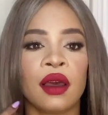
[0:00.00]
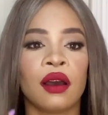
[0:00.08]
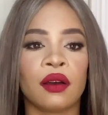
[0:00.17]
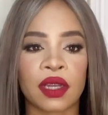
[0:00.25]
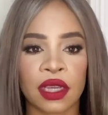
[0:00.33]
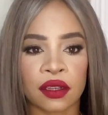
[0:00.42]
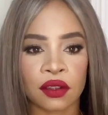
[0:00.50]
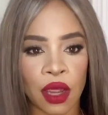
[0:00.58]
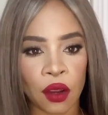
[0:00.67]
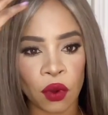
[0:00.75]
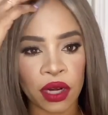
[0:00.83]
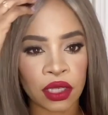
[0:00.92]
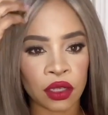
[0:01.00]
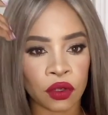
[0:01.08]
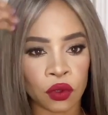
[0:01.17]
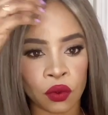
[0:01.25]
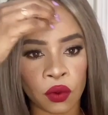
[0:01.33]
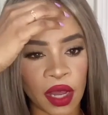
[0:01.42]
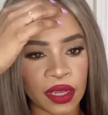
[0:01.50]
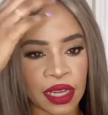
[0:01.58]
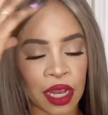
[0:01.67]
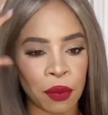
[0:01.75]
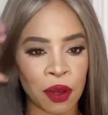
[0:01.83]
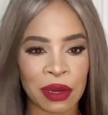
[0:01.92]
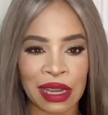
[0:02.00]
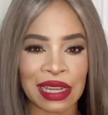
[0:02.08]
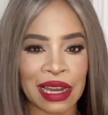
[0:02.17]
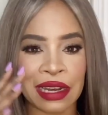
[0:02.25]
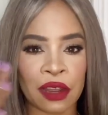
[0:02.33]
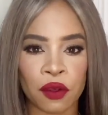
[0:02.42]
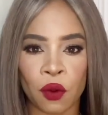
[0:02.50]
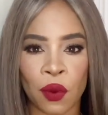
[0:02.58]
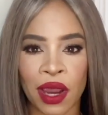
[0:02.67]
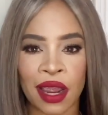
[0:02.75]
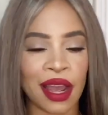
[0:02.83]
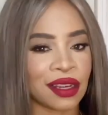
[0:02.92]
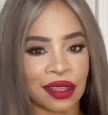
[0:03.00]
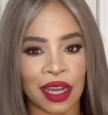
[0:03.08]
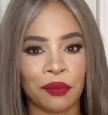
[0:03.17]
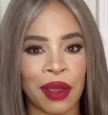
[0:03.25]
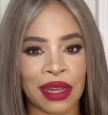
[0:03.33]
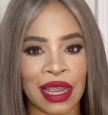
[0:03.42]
Okay, so I wanted to do a side part because I never wear a side part.